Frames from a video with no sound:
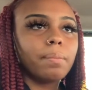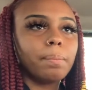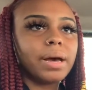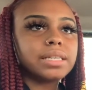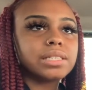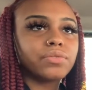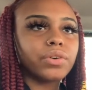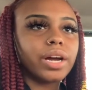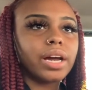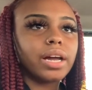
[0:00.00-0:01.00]
best
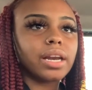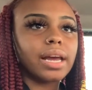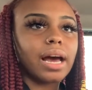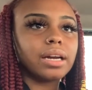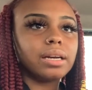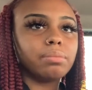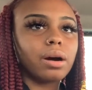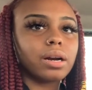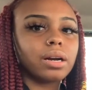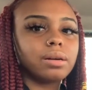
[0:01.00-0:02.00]
friend yanni
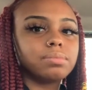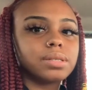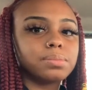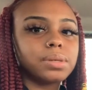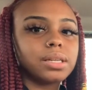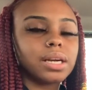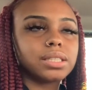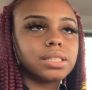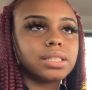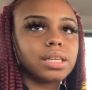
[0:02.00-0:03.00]
brought it up to me like
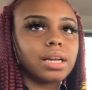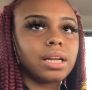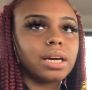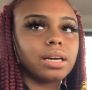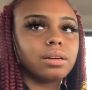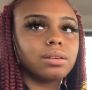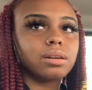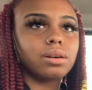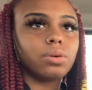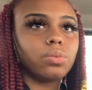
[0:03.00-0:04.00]
she said like
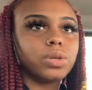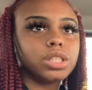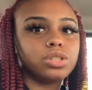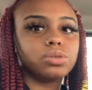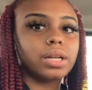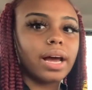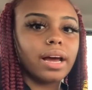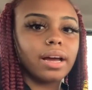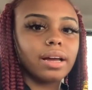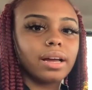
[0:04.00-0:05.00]
we should do
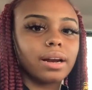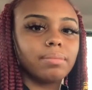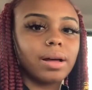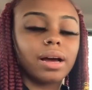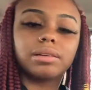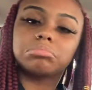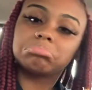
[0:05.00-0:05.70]
that and i'm like